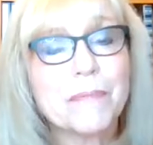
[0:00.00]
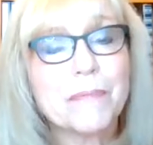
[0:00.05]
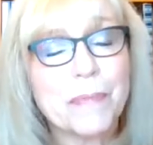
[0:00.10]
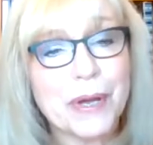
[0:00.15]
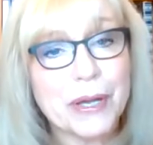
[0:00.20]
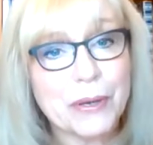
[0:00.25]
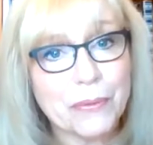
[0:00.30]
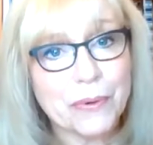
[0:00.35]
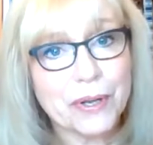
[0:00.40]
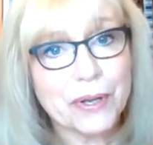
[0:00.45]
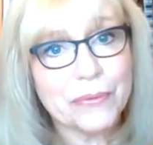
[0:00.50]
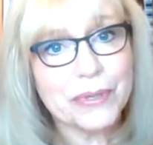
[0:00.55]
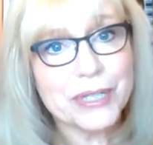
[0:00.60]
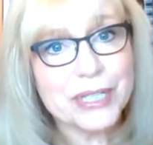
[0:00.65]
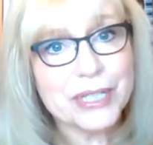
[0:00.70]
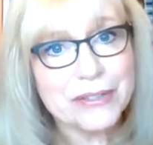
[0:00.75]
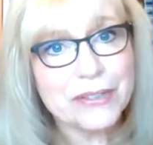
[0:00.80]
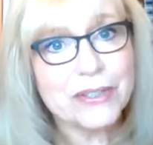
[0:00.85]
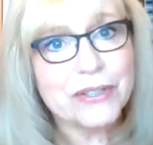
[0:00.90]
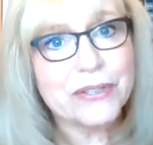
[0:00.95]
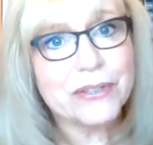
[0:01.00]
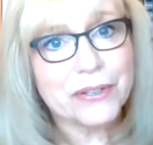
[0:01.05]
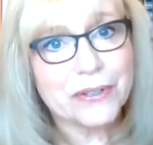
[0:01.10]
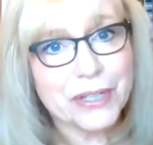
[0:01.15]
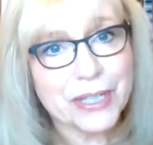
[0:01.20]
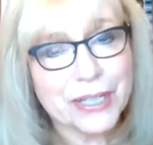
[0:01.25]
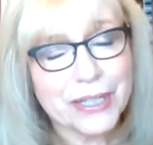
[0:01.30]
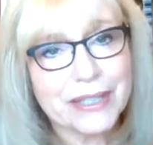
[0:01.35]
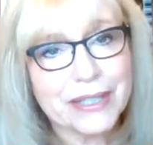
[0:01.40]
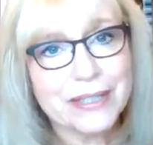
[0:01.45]
but what research
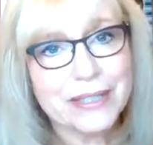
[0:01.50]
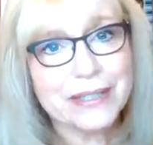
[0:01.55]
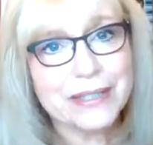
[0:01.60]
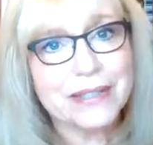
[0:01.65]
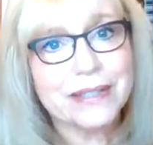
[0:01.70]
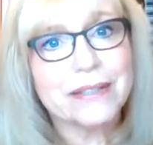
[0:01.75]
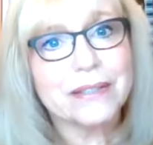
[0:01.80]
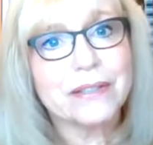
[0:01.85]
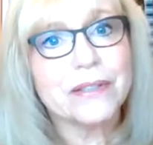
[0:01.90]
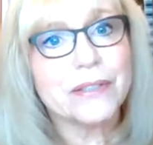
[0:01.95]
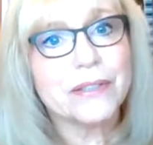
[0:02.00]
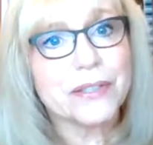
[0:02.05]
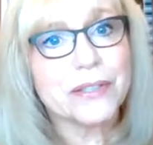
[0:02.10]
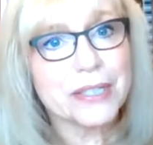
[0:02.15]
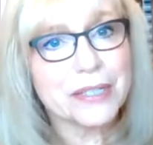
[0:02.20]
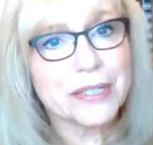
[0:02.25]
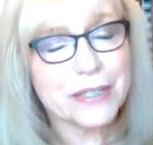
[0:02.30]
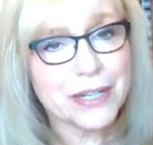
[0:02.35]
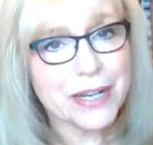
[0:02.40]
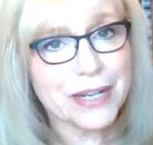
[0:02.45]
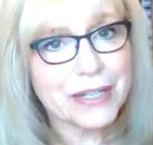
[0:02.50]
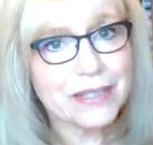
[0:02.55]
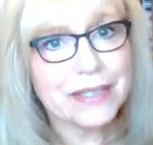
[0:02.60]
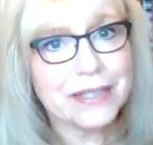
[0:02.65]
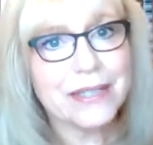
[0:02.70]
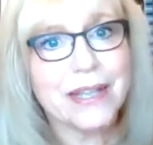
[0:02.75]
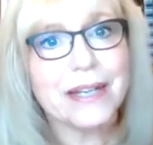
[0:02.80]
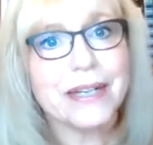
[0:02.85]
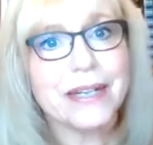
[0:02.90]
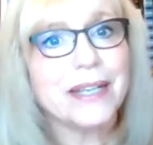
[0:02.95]
there is
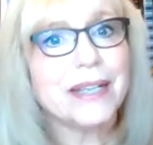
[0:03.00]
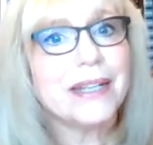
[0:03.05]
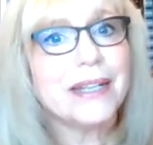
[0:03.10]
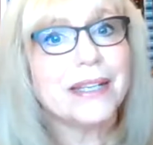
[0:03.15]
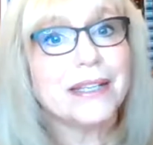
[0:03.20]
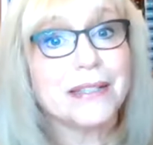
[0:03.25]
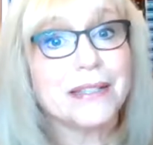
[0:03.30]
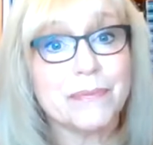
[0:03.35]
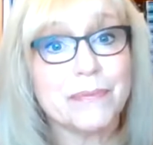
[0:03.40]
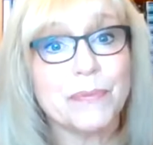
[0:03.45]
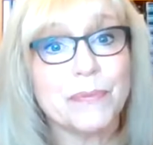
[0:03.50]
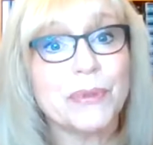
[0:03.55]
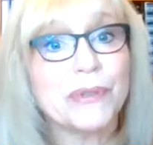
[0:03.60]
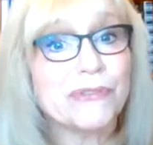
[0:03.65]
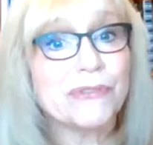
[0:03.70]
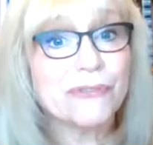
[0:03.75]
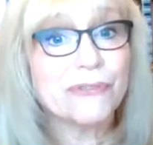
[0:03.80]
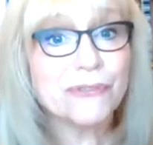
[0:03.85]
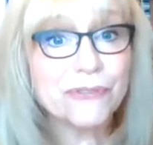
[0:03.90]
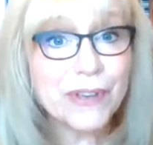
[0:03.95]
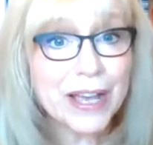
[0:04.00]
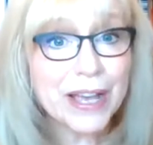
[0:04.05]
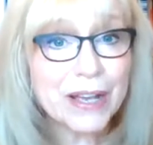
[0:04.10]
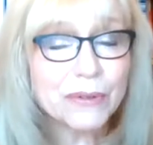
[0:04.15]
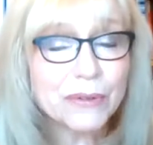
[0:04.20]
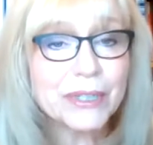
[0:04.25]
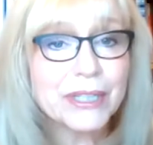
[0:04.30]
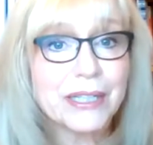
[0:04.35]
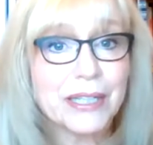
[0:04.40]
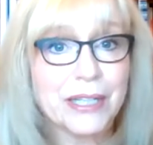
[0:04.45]
suggests that it is
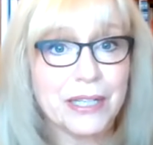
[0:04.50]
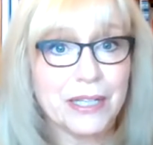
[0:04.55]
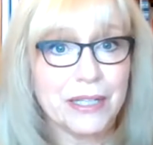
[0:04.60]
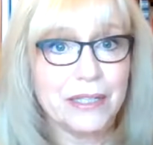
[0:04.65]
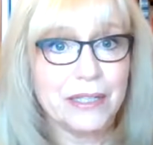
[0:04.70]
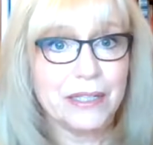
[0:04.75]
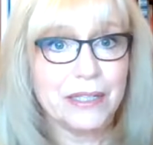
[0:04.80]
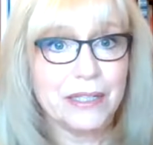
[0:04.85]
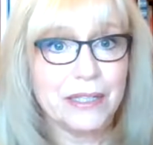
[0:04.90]
profoundly